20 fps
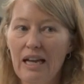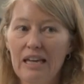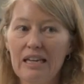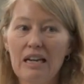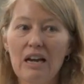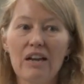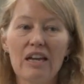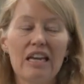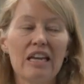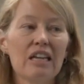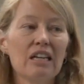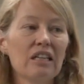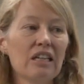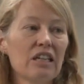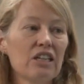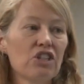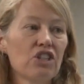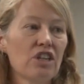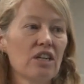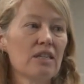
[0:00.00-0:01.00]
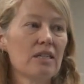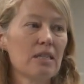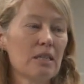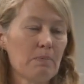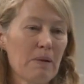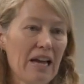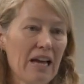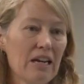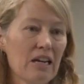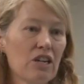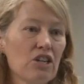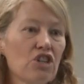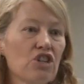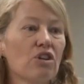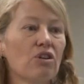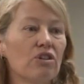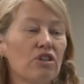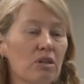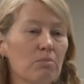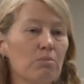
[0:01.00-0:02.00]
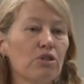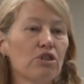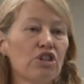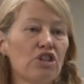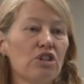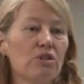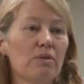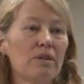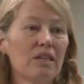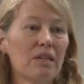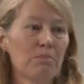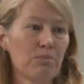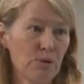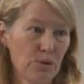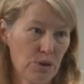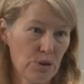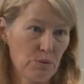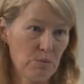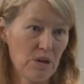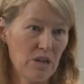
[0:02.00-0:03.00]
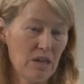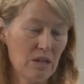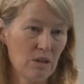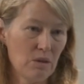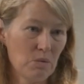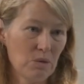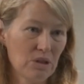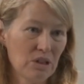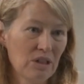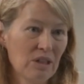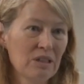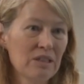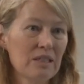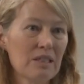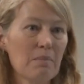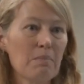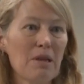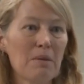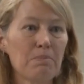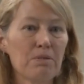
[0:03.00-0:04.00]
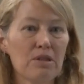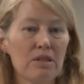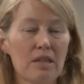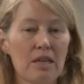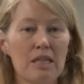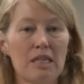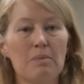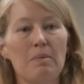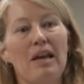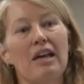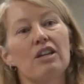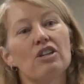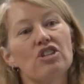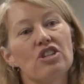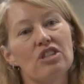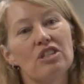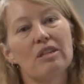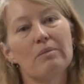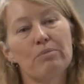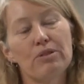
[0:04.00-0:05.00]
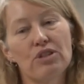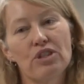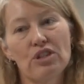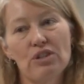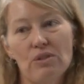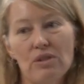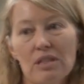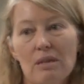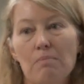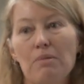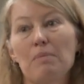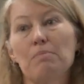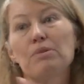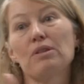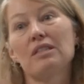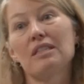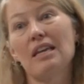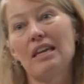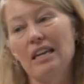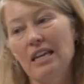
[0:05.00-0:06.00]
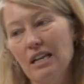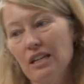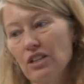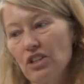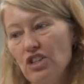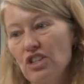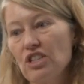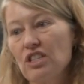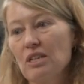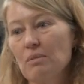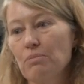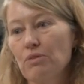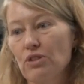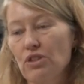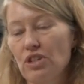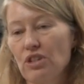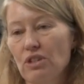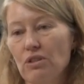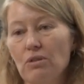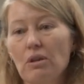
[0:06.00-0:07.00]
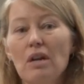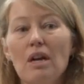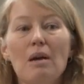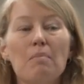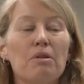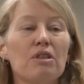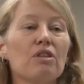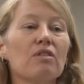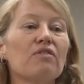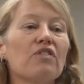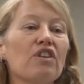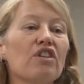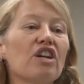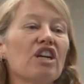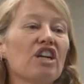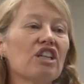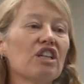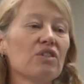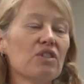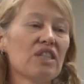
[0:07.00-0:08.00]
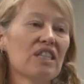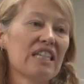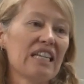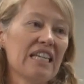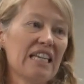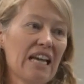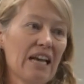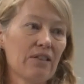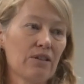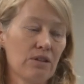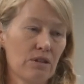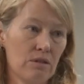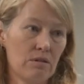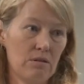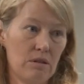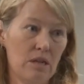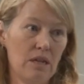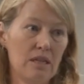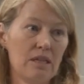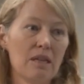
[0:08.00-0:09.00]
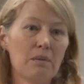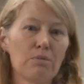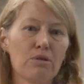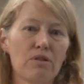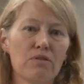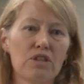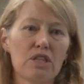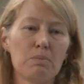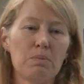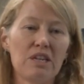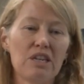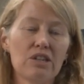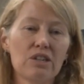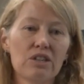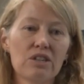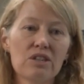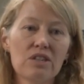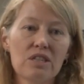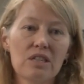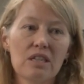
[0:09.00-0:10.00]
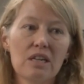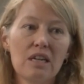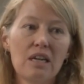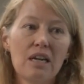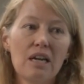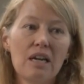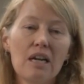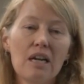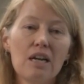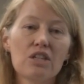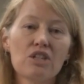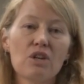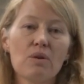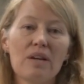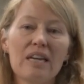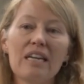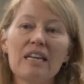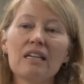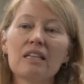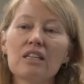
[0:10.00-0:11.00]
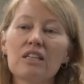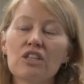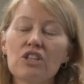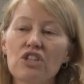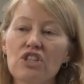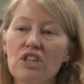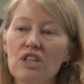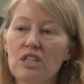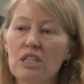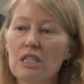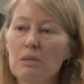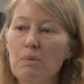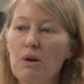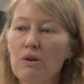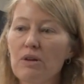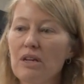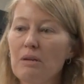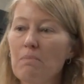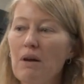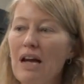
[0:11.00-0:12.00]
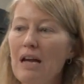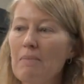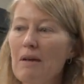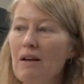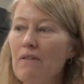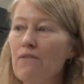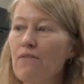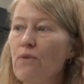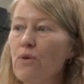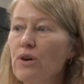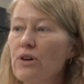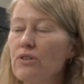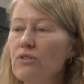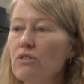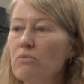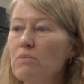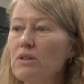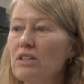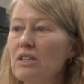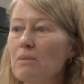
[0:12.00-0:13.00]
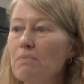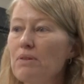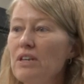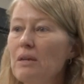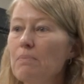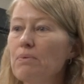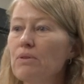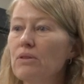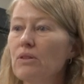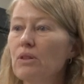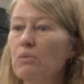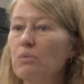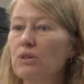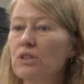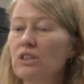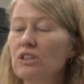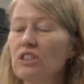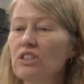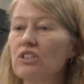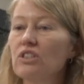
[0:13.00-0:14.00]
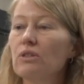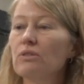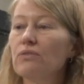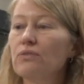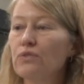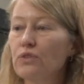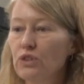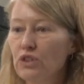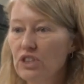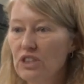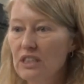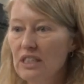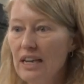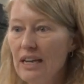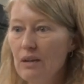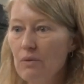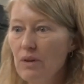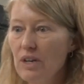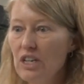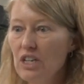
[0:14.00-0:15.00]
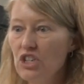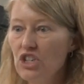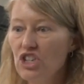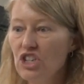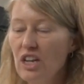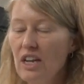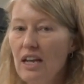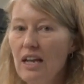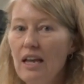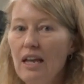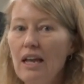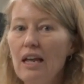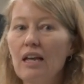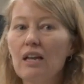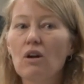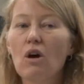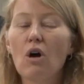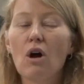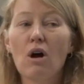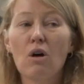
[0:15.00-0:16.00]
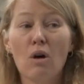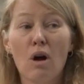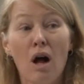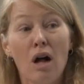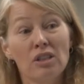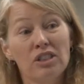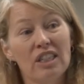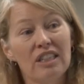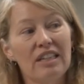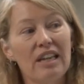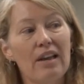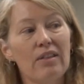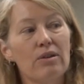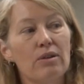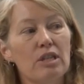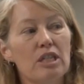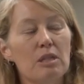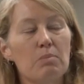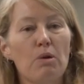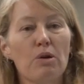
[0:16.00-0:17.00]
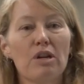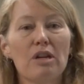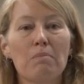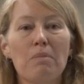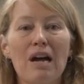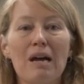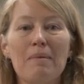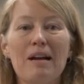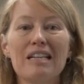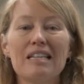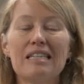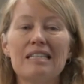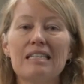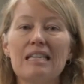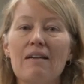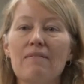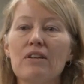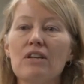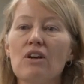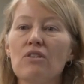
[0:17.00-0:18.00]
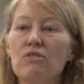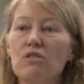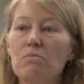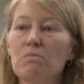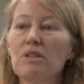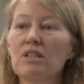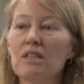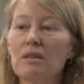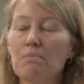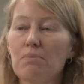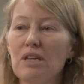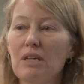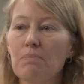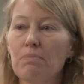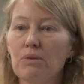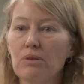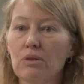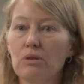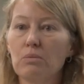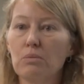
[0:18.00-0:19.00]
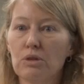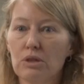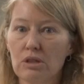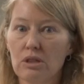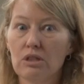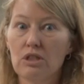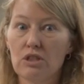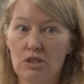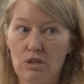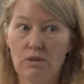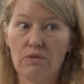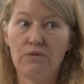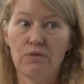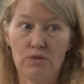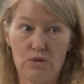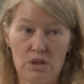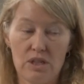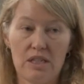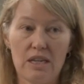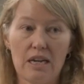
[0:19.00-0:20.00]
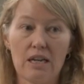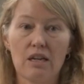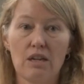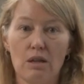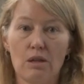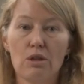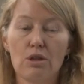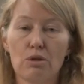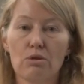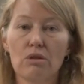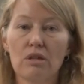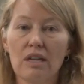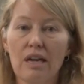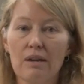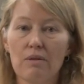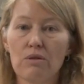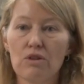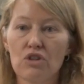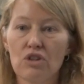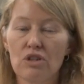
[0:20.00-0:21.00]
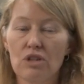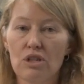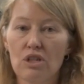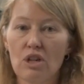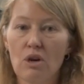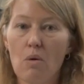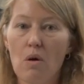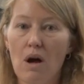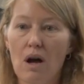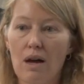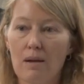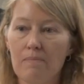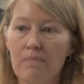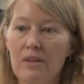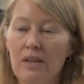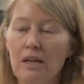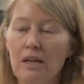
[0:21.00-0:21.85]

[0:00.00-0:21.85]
Now, English and Spanish are number 2 and number 3 in the world. Some people say Spanish is number 2, some people say English is number 2, but they're very close together in number of speakers. So English is spoken by about 400 million people in the world as their first language, and altogether it's spoken by about 700 million people in the world as their first, second, third language, and so on.